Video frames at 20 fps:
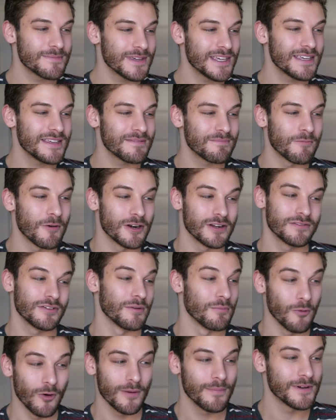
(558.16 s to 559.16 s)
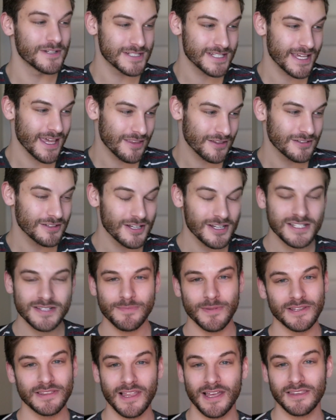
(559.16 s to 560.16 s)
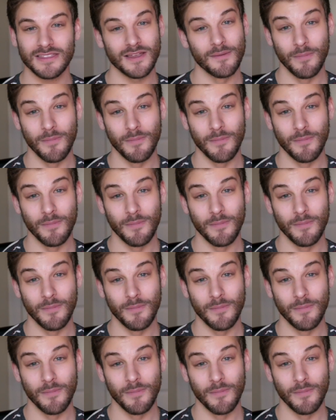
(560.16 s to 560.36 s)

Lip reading: to be one of her more put together looks, but like